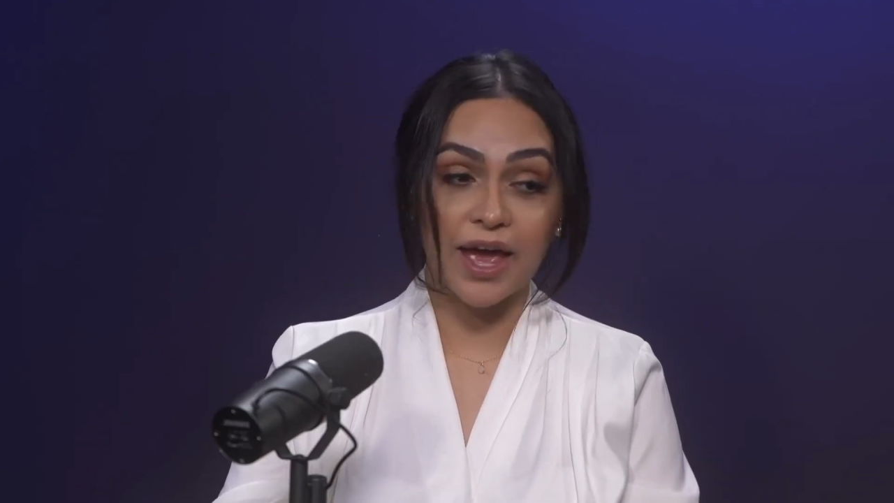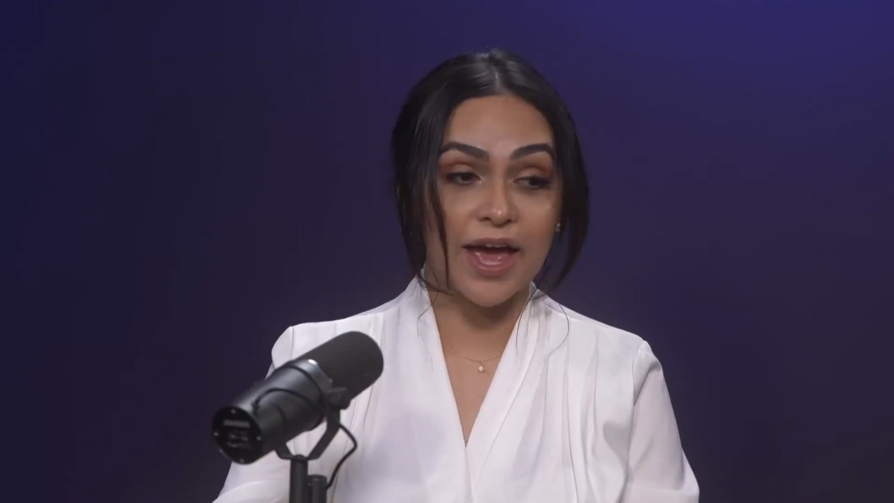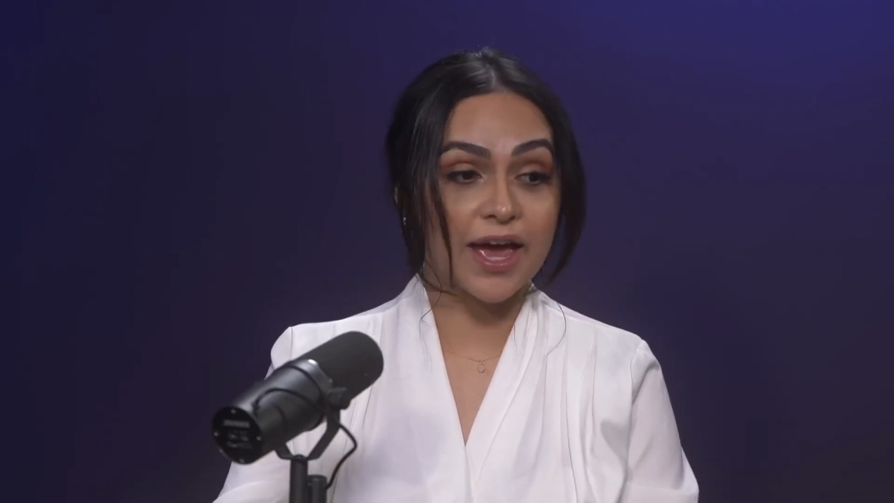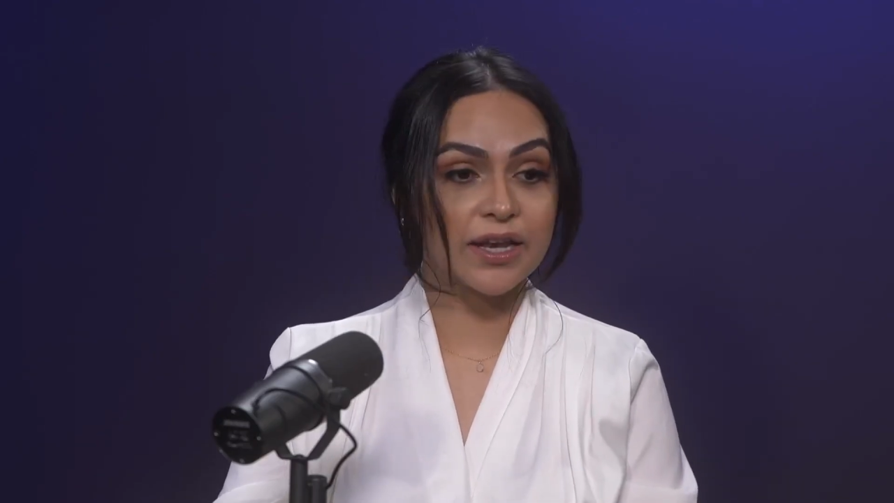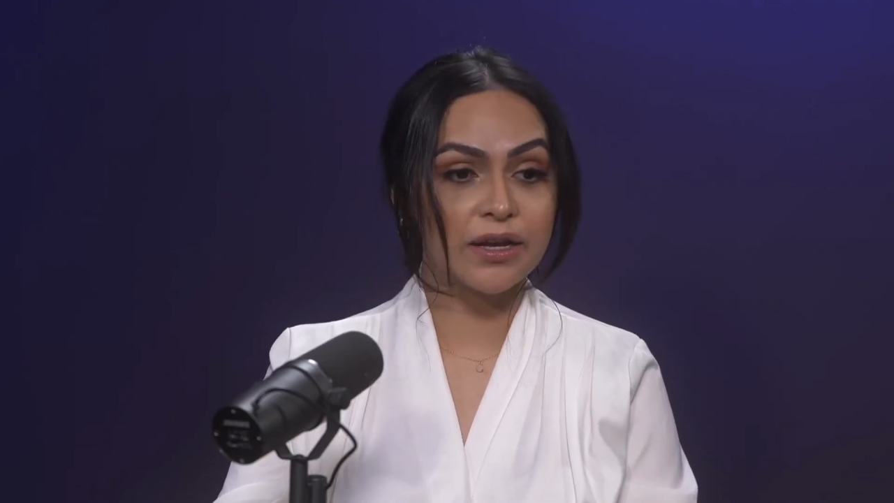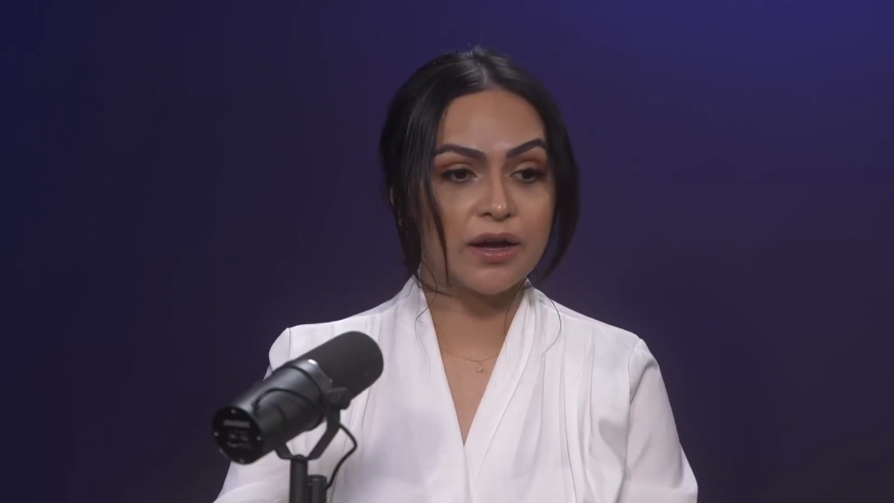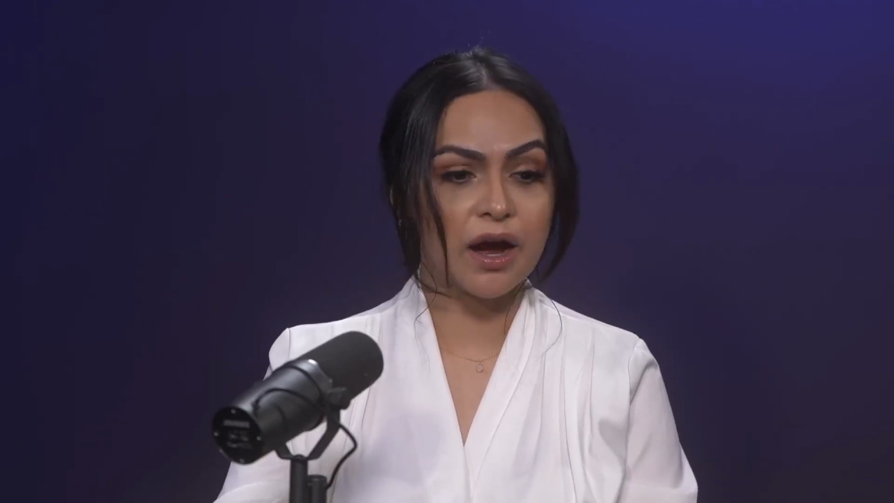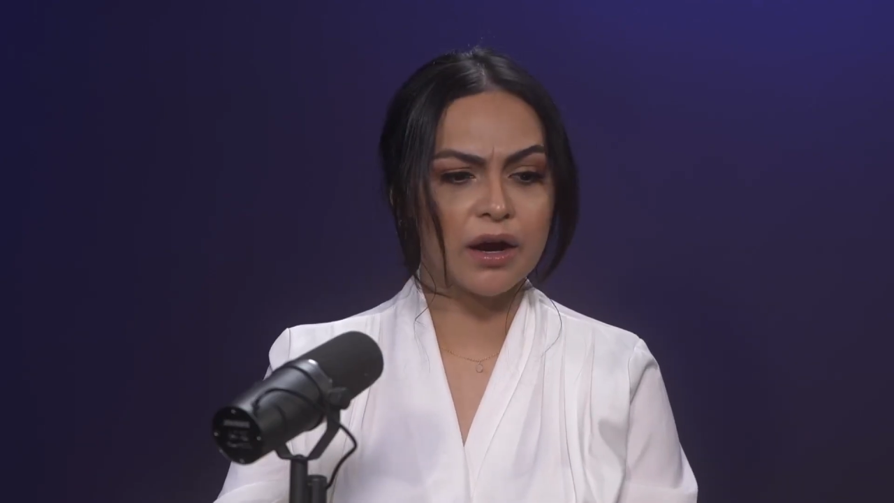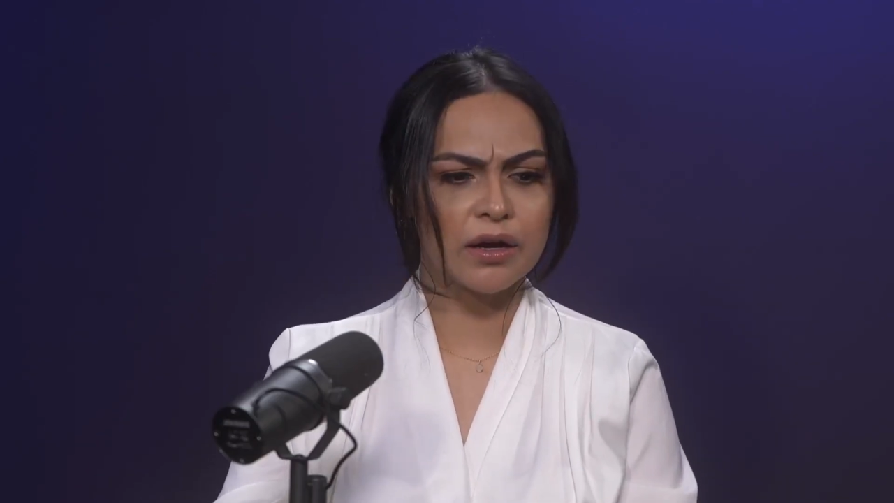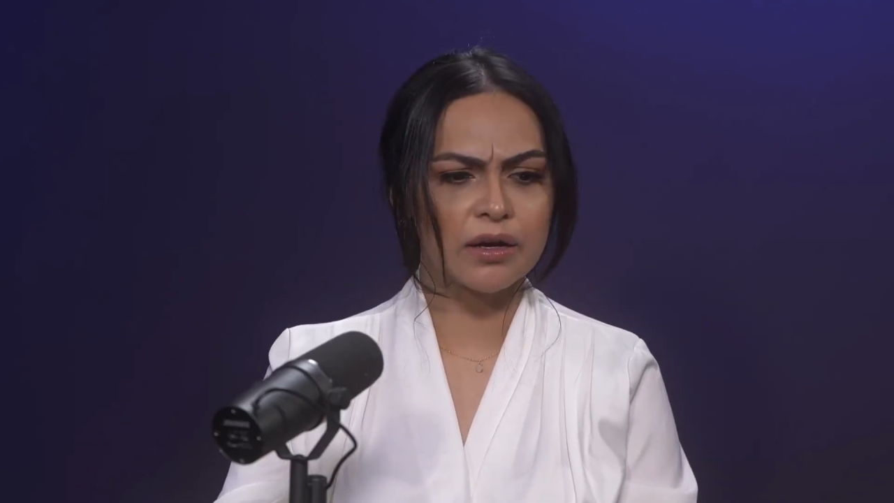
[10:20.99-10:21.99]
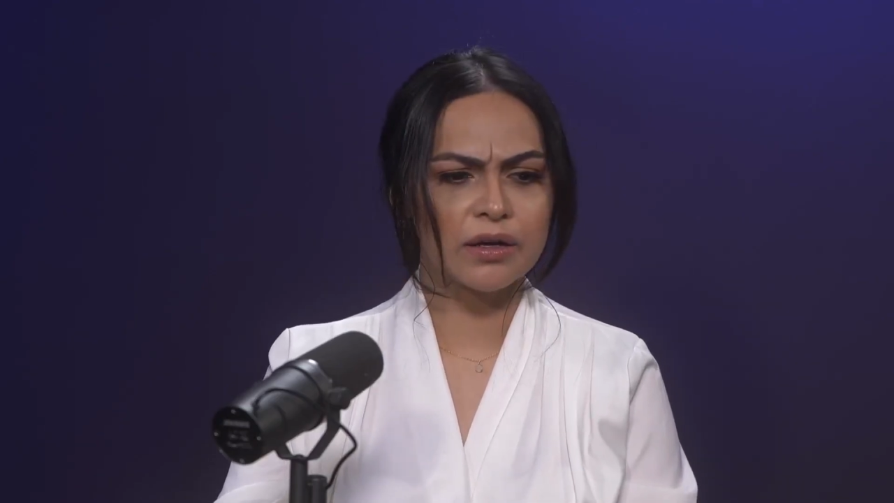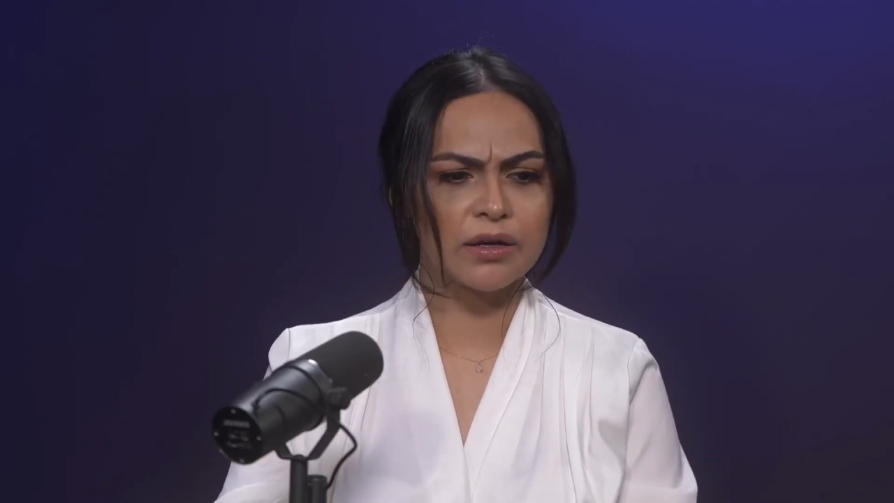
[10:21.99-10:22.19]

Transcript: and our